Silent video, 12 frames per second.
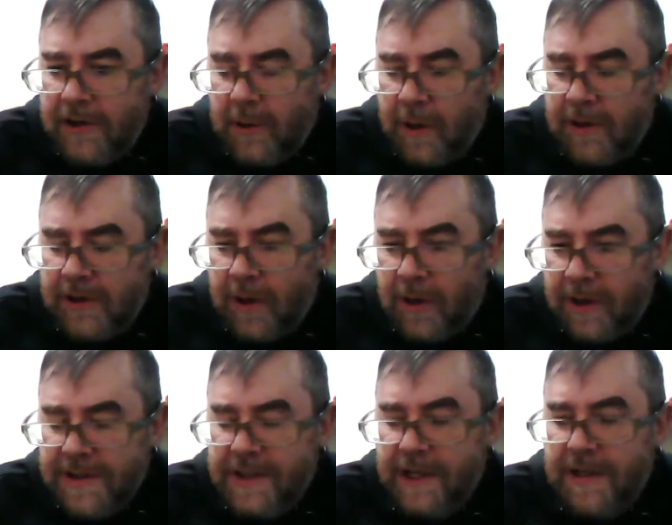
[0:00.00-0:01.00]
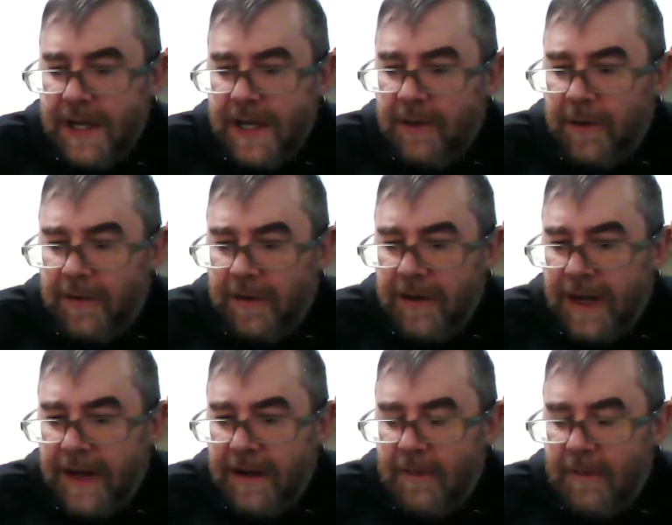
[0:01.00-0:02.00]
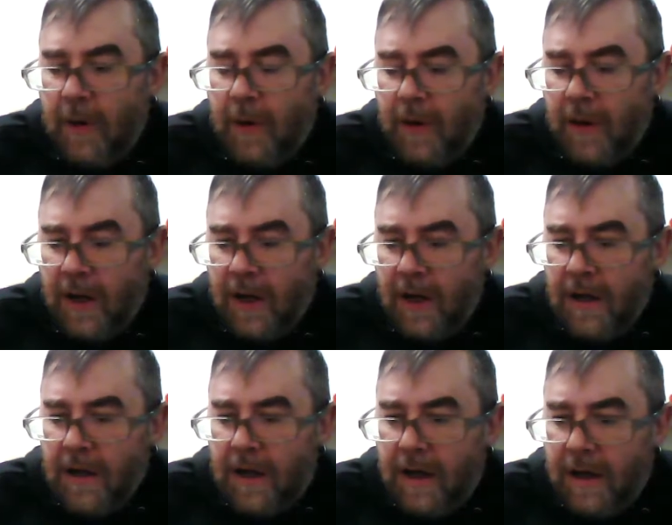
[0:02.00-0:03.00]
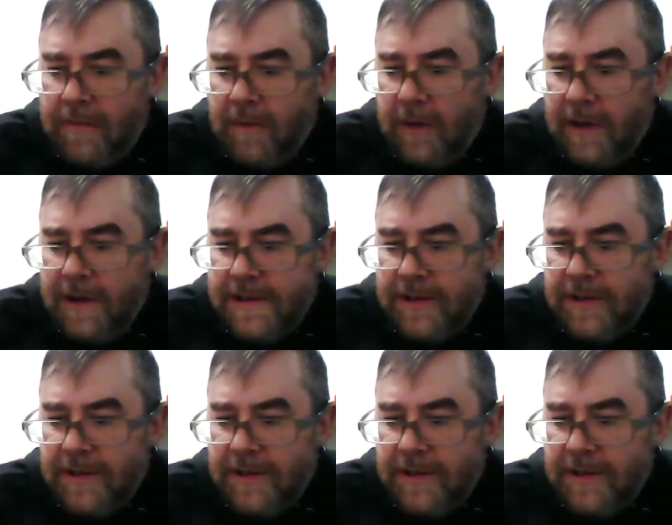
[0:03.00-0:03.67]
Jordan is going to take over that role for us.